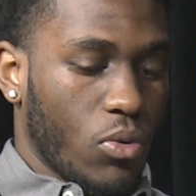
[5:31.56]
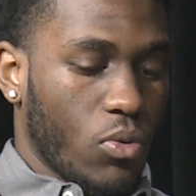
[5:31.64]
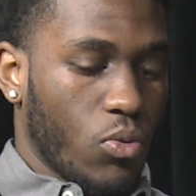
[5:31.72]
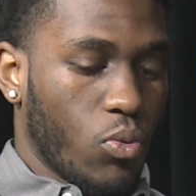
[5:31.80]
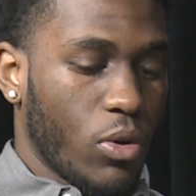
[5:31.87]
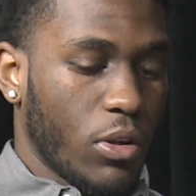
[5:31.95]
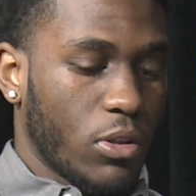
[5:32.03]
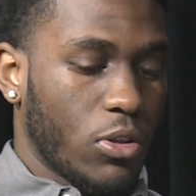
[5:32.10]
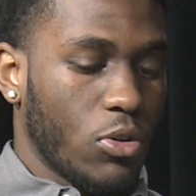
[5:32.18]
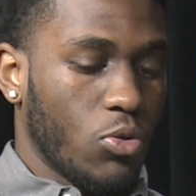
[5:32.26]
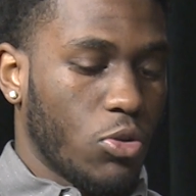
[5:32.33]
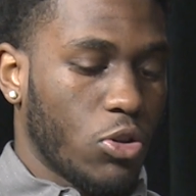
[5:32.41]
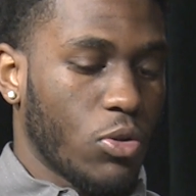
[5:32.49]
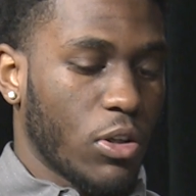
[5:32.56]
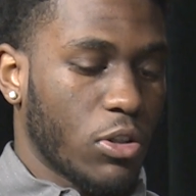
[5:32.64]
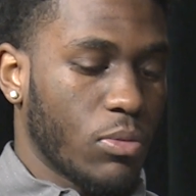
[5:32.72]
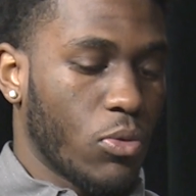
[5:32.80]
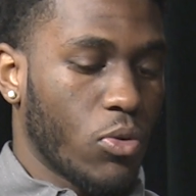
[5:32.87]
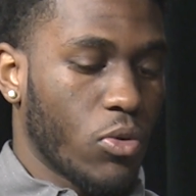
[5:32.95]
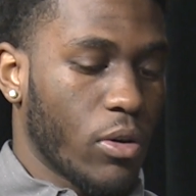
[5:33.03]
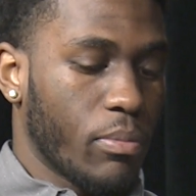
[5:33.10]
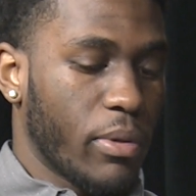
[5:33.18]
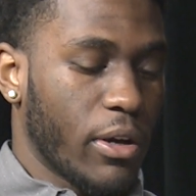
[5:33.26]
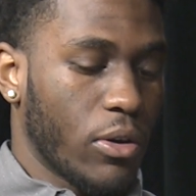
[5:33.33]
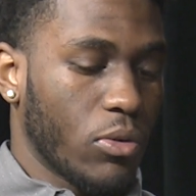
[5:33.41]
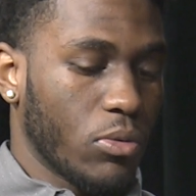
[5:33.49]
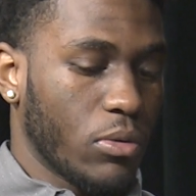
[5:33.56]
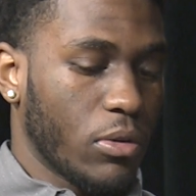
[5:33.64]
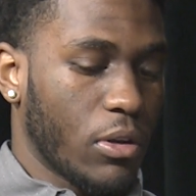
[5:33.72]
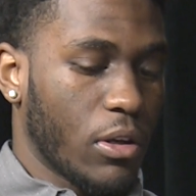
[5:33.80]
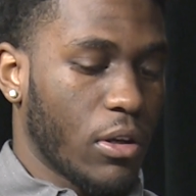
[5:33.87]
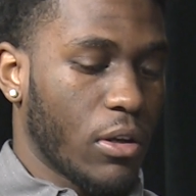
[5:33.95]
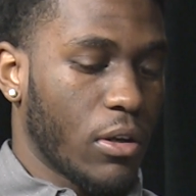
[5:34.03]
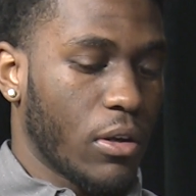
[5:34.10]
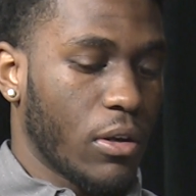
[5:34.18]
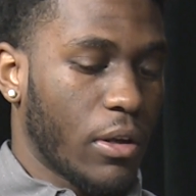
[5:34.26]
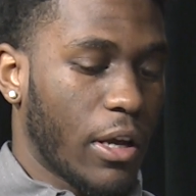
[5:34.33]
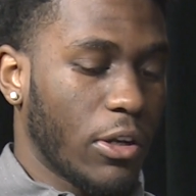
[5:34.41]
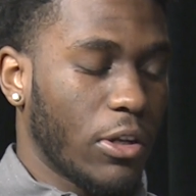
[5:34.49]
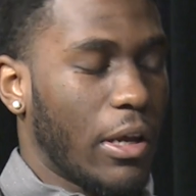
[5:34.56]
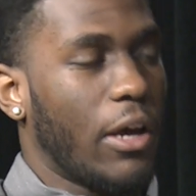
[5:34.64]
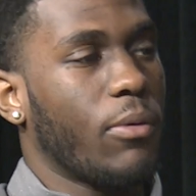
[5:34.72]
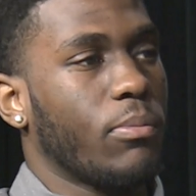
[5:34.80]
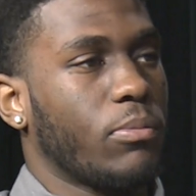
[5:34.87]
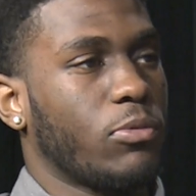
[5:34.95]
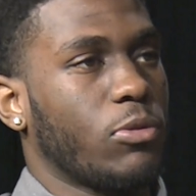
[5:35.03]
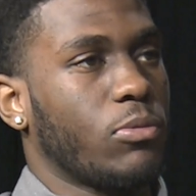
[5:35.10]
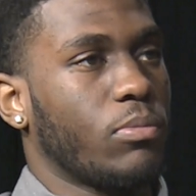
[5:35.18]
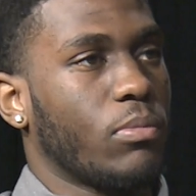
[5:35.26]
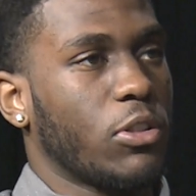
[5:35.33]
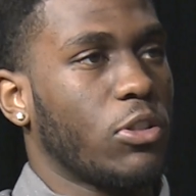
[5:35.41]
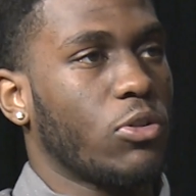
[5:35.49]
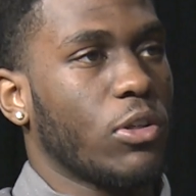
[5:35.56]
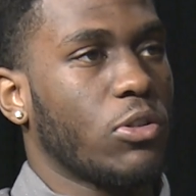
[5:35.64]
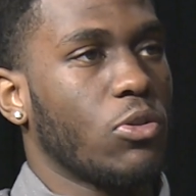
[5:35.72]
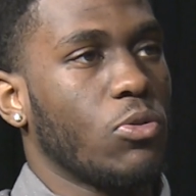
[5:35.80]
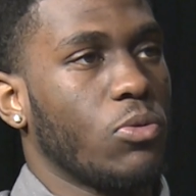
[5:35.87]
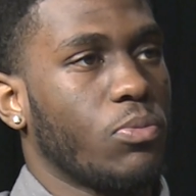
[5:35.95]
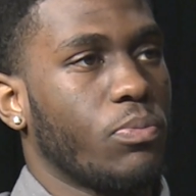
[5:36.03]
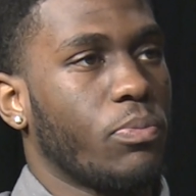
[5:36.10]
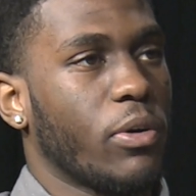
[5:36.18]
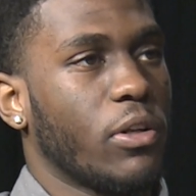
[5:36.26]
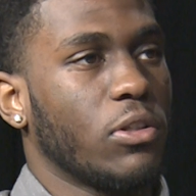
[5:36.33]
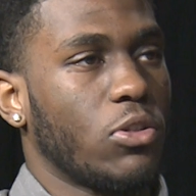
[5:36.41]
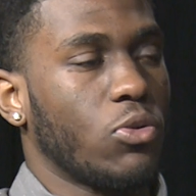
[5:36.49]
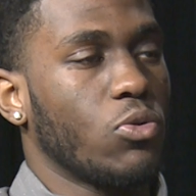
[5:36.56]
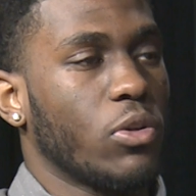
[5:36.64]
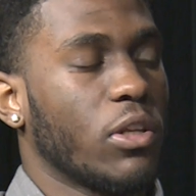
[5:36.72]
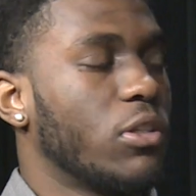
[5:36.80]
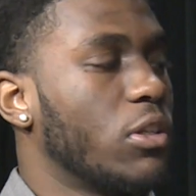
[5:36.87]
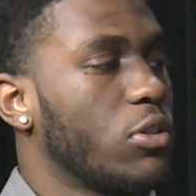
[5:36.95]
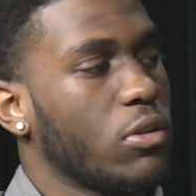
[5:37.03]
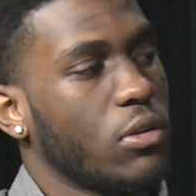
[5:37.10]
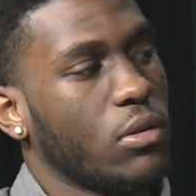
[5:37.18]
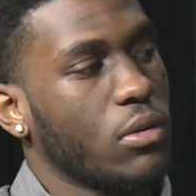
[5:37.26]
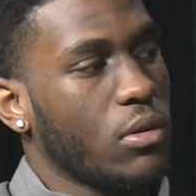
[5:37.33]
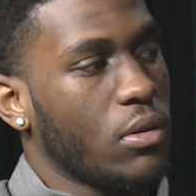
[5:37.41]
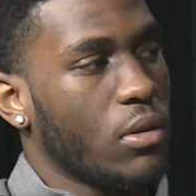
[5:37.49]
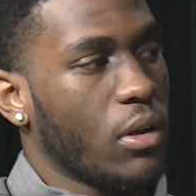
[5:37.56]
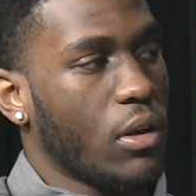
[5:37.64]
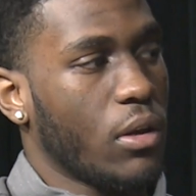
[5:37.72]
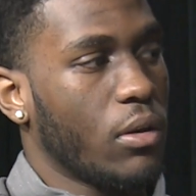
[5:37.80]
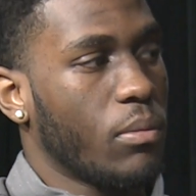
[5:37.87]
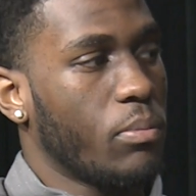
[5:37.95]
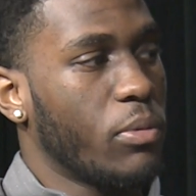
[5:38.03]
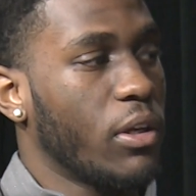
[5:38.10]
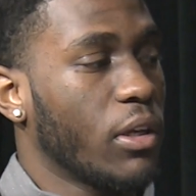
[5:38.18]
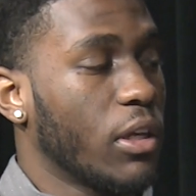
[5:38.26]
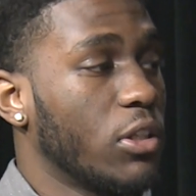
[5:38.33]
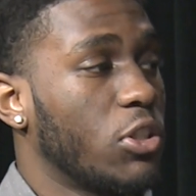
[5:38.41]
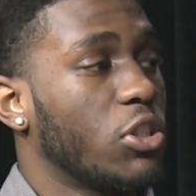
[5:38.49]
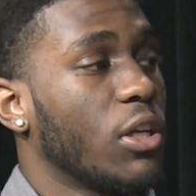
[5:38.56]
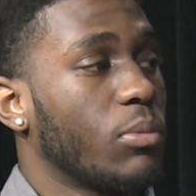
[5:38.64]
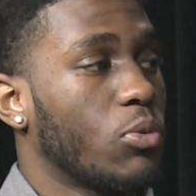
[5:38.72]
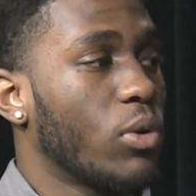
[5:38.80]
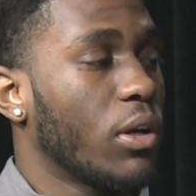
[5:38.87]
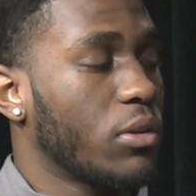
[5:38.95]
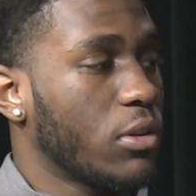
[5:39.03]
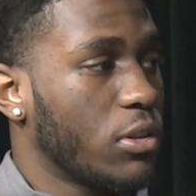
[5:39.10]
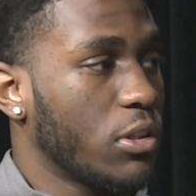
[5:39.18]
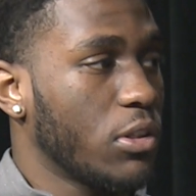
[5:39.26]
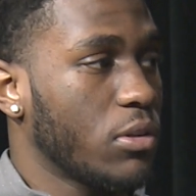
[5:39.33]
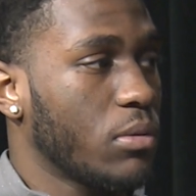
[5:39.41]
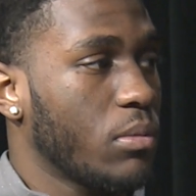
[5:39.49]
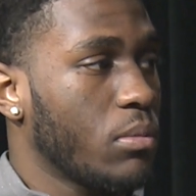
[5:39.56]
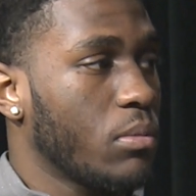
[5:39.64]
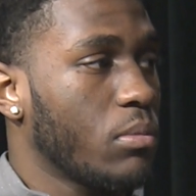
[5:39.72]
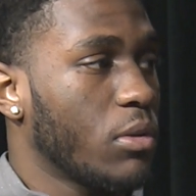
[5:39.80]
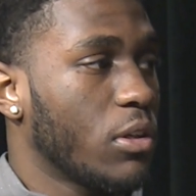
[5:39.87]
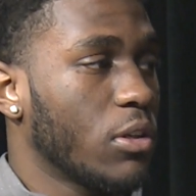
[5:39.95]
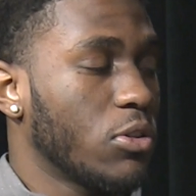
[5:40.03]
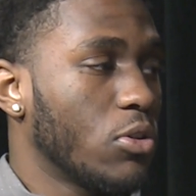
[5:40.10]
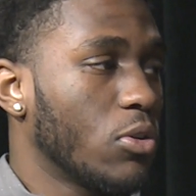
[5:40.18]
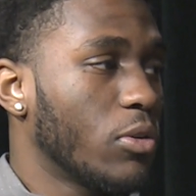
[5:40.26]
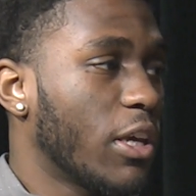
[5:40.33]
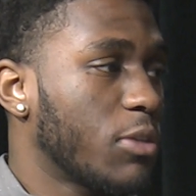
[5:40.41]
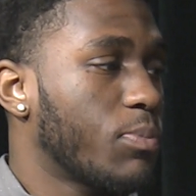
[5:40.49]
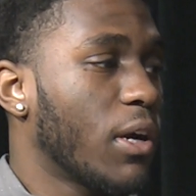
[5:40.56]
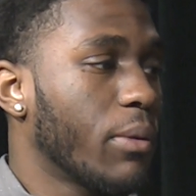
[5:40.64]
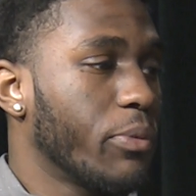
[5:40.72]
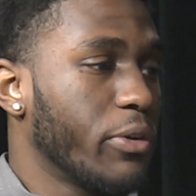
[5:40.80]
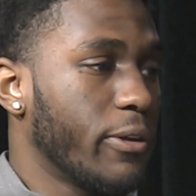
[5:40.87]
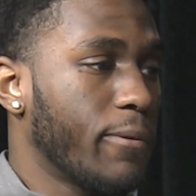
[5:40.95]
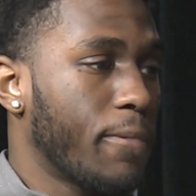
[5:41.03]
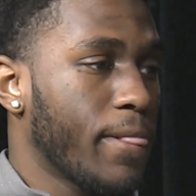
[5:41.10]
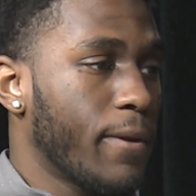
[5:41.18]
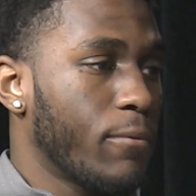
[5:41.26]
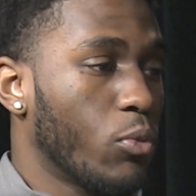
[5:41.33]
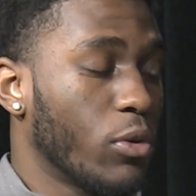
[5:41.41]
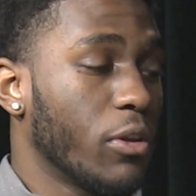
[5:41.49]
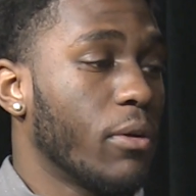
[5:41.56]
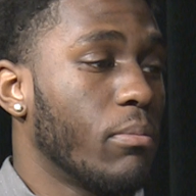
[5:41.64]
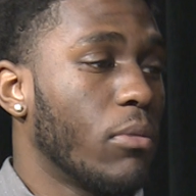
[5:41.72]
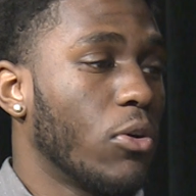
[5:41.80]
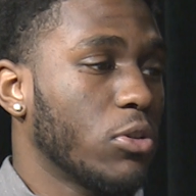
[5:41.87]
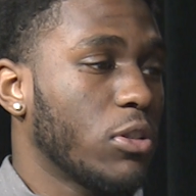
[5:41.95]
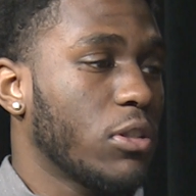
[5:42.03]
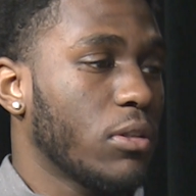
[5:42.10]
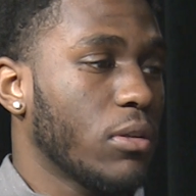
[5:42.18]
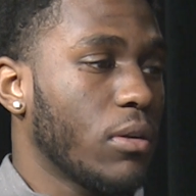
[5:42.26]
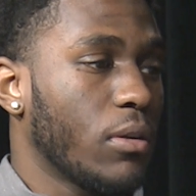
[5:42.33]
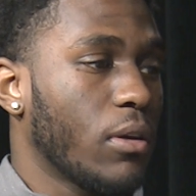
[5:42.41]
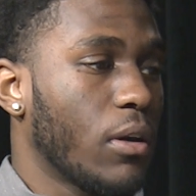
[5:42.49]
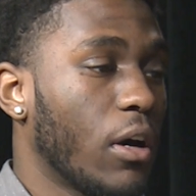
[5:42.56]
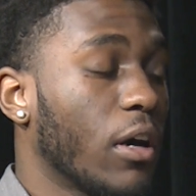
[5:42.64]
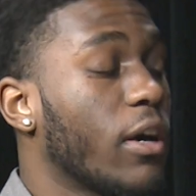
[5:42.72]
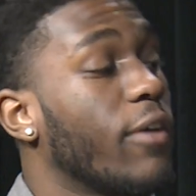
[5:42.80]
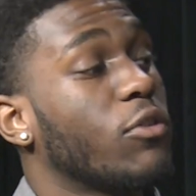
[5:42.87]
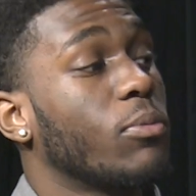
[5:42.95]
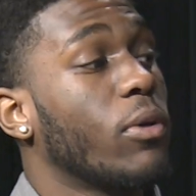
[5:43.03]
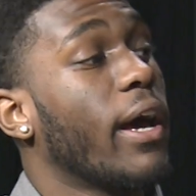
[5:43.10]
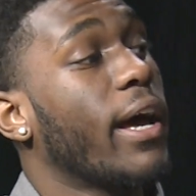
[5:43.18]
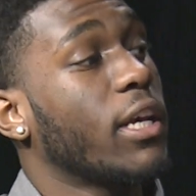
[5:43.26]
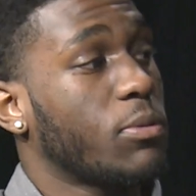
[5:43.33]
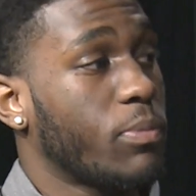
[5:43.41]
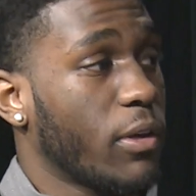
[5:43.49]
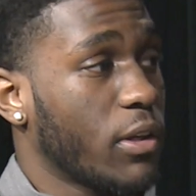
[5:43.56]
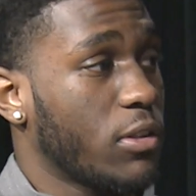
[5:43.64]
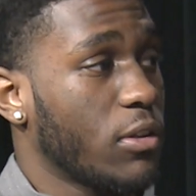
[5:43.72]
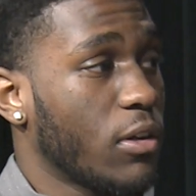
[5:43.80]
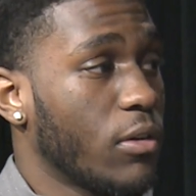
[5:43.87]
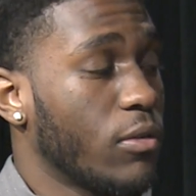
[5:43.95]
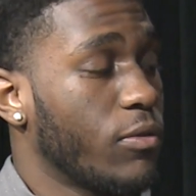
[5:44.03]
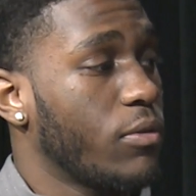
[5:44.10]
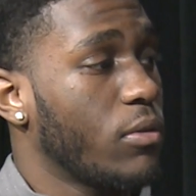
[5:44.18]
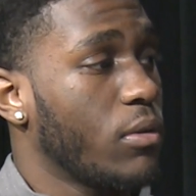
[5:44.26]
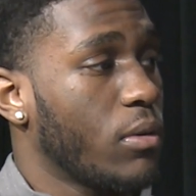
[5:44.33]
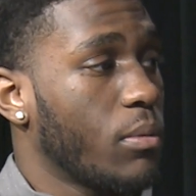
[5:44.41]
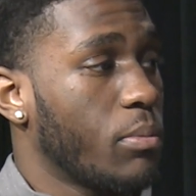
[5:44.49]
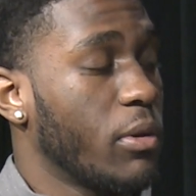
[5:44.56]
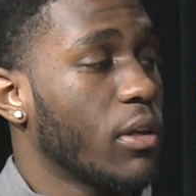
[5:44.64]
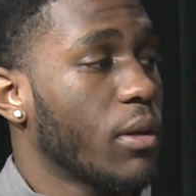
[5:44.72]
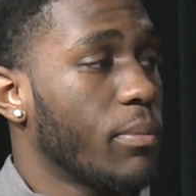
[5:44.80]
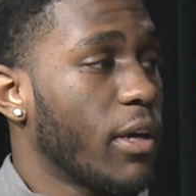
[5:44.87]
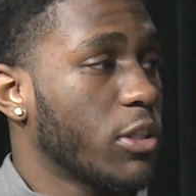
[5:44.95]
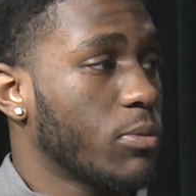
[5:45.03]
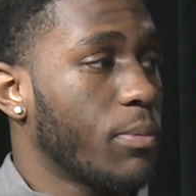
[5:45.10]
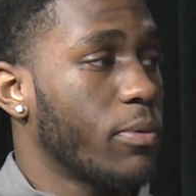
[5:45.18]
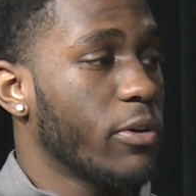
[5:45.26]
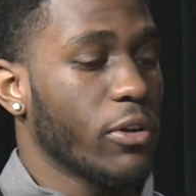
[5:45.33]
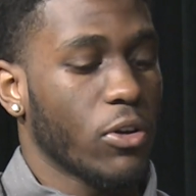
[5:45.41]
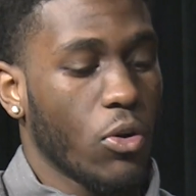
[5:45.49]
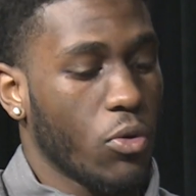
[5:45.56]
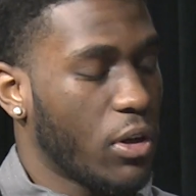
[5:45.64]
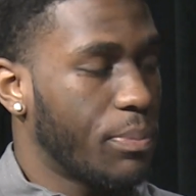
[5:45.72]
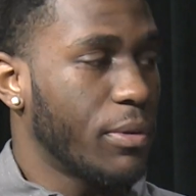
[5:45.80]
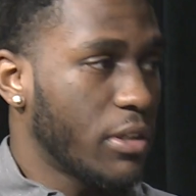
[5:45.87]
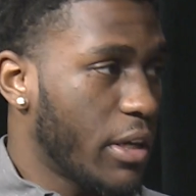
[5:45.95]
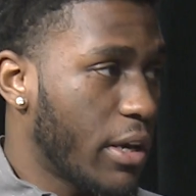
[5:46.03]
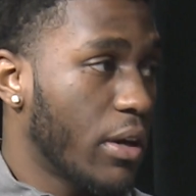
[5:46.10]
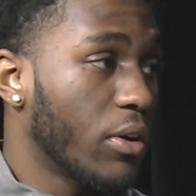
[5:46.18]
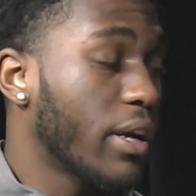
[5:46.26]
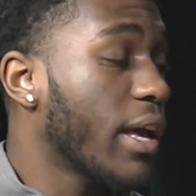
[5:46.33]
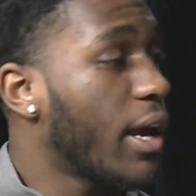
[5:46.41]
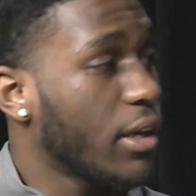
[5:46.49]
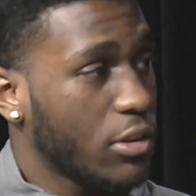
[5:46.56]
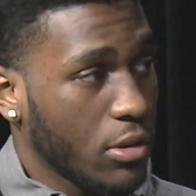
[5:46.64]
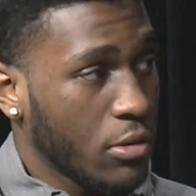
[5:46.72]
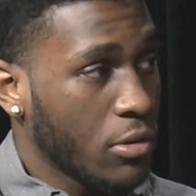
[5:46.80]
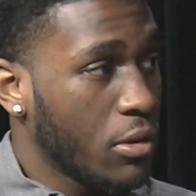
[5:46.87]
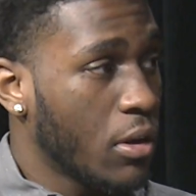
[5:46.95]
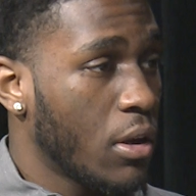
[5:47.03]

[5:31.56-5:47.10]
what do you stress more about? How much stress do you put into conditioning and being in shape throughout the season? Because that's probably one of the most uncomfortable aspects of being a basketball player, going up and down constantly,